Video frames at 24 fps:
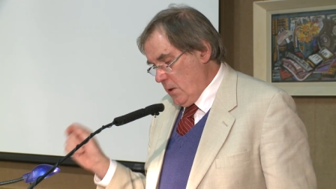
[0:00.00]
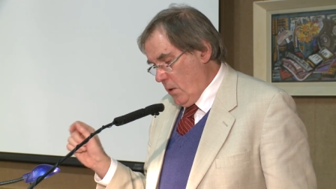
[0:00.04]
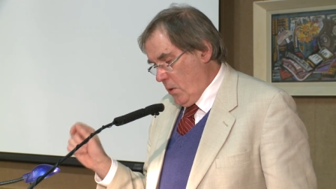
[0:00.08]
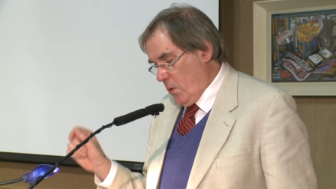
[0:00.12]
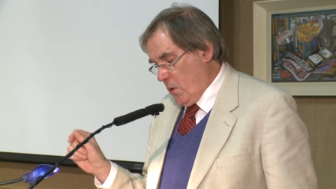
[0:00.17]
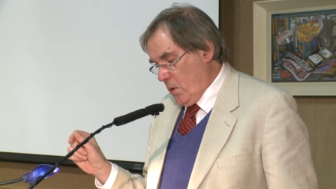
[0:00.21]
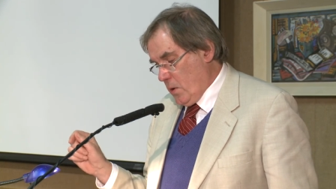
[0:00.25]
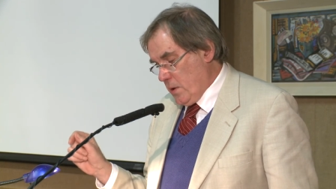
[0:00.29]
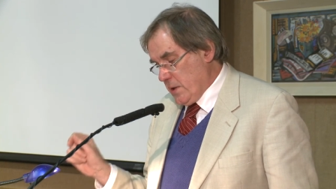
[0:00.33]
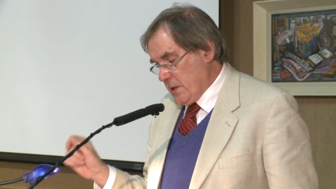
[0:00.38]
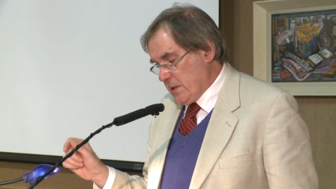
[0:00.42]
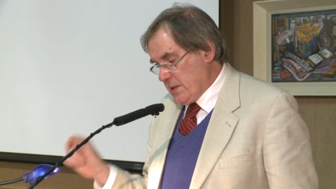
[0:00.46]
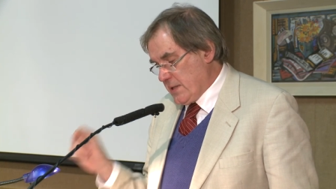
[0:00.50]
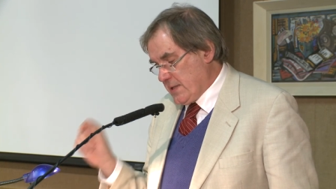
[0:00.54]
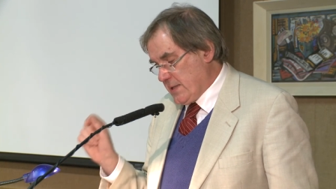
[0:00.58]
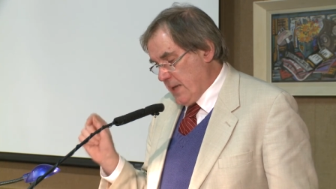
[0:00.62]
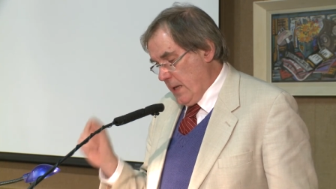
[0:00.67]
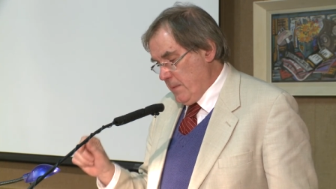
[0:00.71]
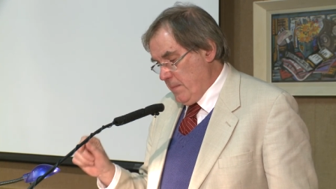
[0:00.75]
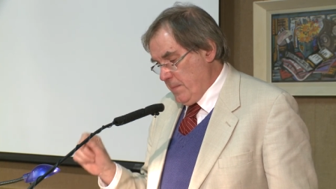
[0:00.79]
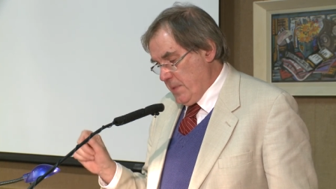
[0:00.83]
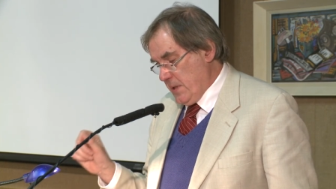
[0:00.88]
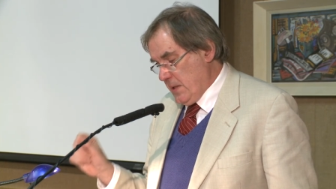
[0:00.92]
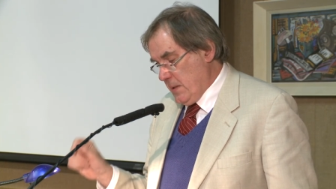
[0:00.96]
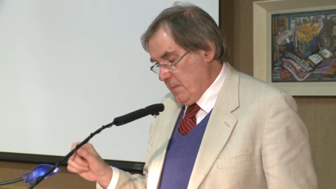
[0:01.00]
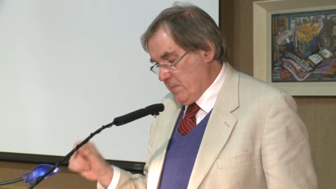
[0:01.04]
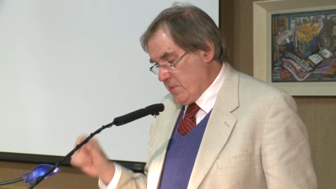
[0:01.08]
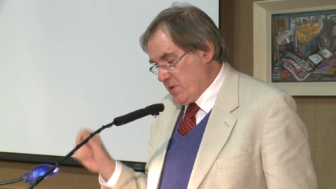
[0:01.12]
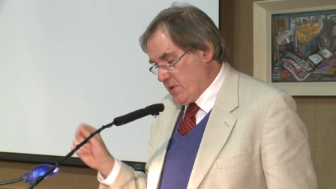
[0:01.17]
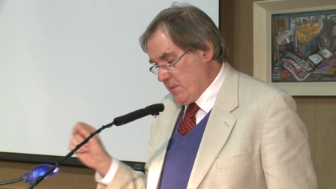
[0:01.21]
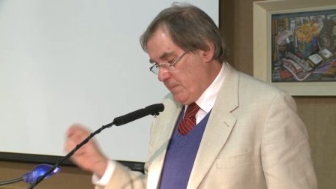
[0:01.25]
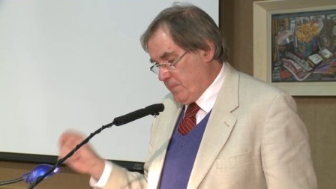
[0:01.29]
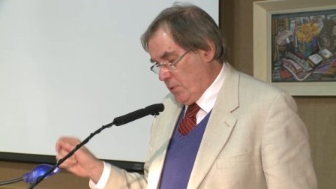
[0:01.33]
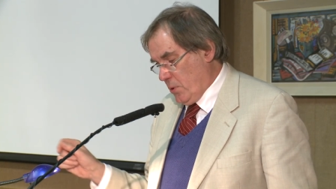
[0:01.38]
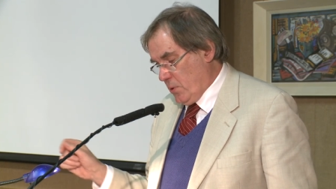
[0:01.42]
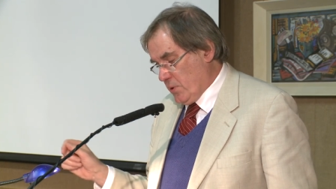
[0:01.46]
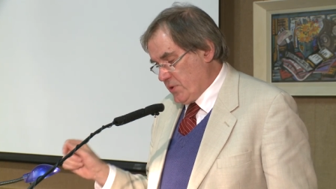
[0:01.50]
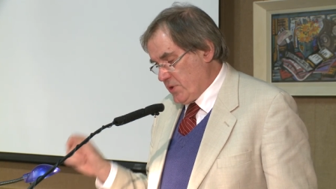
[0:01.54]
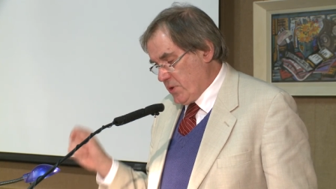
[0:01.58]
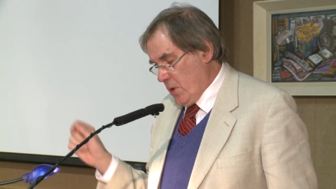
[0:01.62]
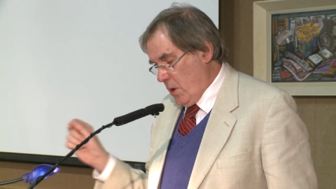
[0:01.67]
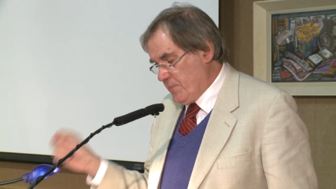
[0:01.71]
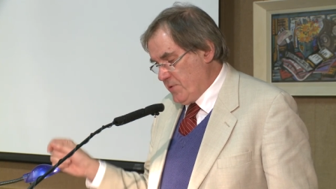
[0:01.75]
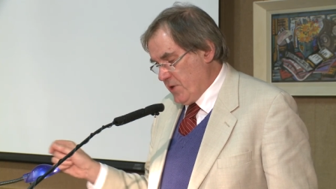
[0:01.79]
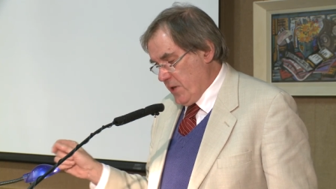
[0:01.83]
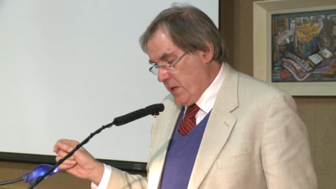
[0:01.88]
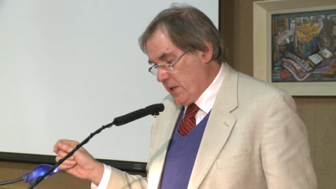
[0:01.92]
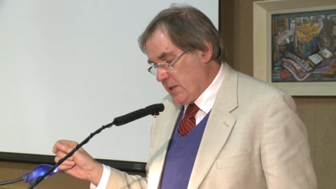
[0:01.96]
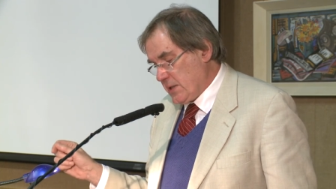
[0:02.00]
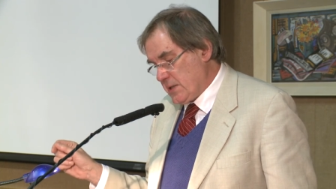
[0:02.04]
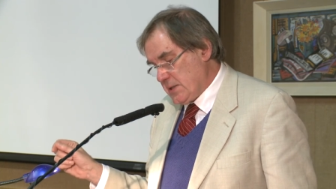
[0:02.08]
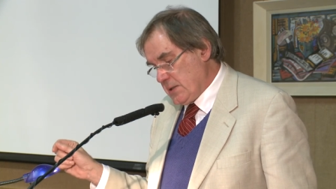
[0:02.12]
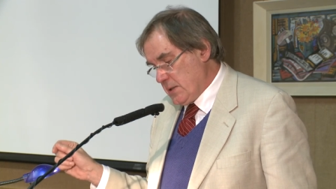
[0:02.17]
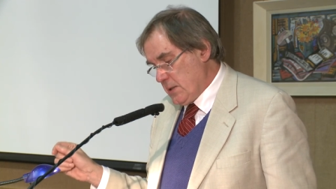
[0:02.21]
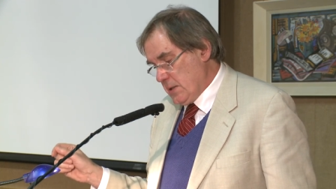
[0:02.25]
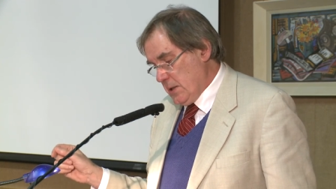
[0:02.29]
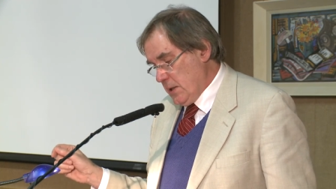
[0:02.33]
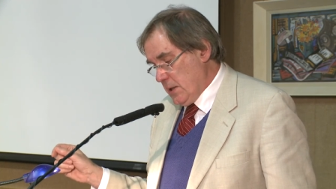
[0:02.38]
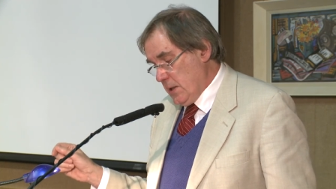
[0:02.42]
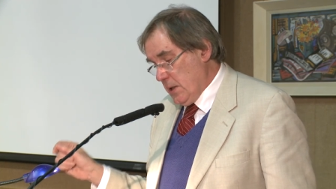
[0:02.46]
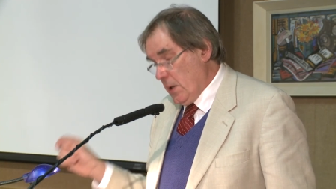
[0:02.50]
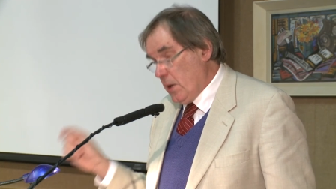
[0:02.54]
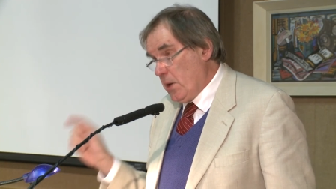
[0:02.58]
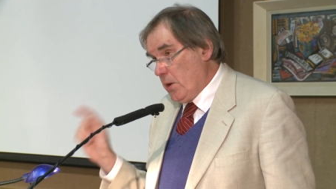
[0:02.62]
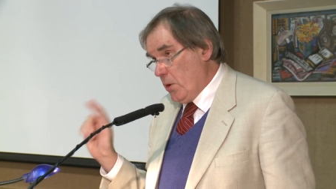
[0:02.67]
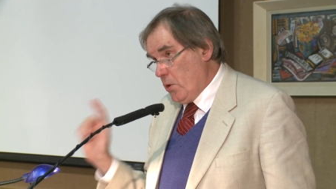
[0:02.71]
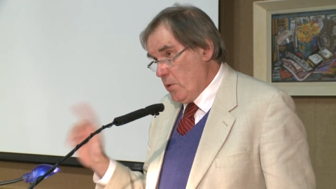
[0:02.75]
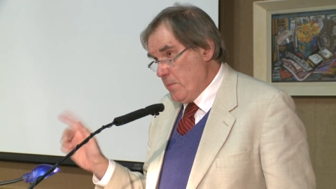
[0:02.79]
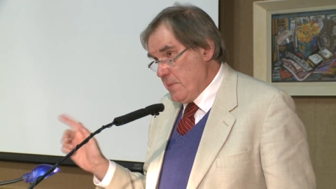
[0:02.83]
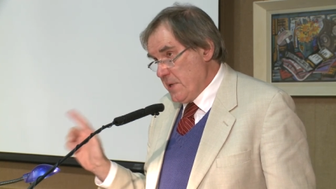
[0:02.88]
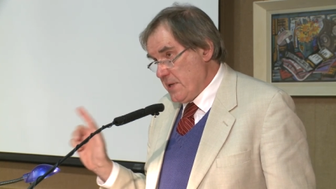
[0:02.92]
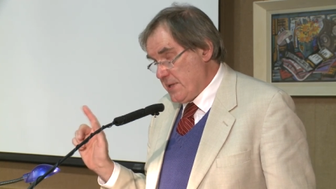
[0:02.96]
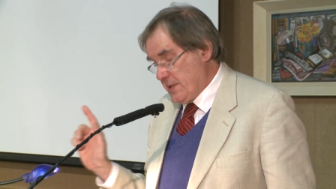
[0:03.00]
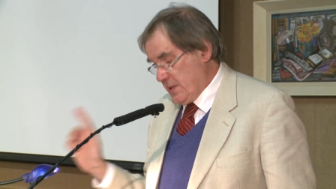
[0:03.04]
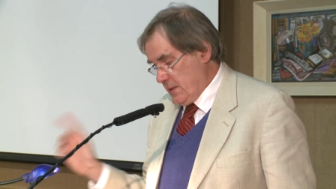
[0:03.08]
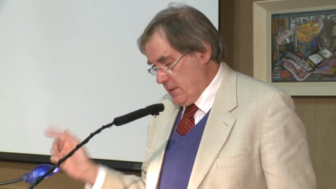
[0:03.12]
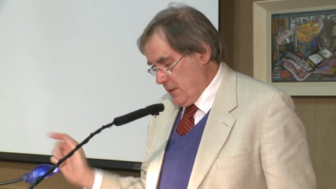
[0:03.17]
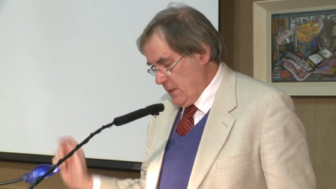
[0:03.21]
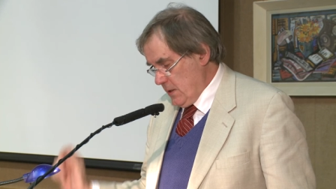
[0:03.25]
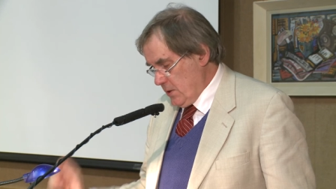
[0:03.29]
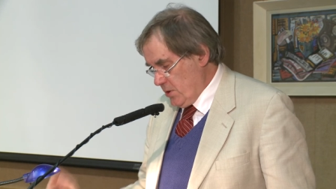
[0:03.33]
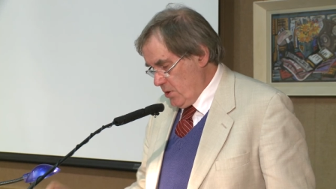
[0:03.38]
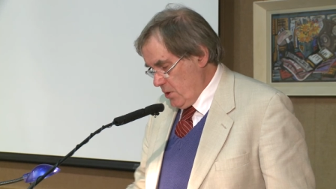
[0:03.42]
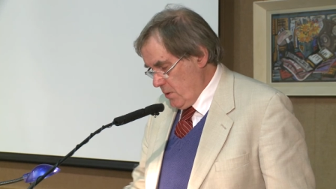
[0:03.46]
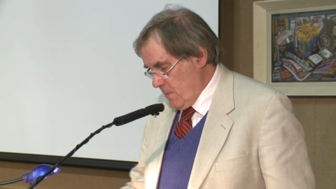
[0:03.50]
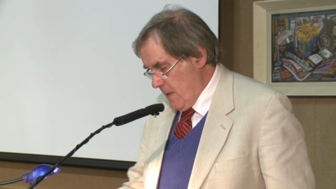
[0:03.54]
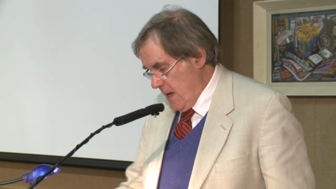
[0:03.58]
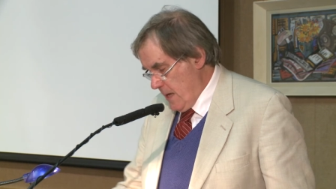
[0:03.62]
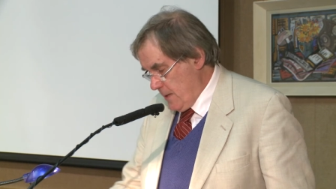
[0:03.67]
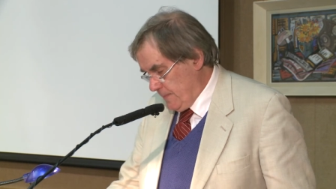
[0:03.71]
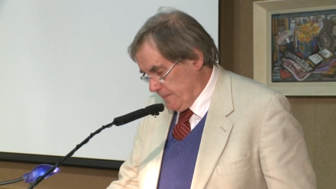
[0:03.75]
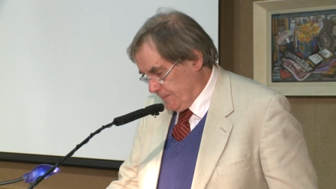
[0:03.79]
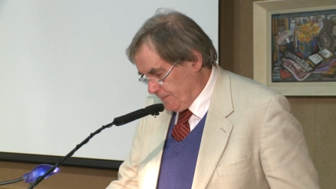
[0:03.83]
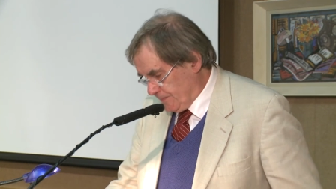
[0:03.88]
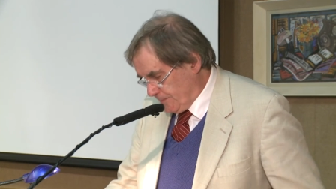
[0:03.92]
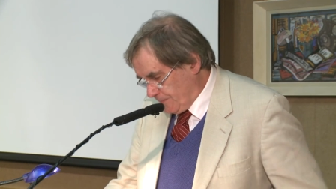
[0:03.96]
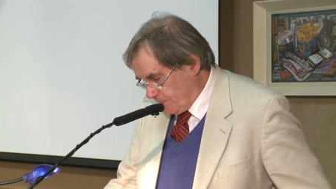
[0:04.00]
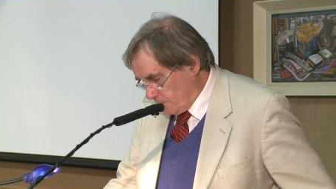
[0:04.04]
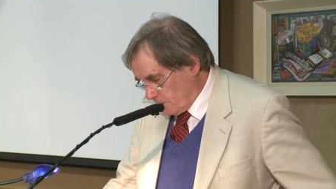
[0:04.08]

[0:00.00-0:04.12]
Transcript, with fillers: or sunbeam supports objects, Loomis is your man.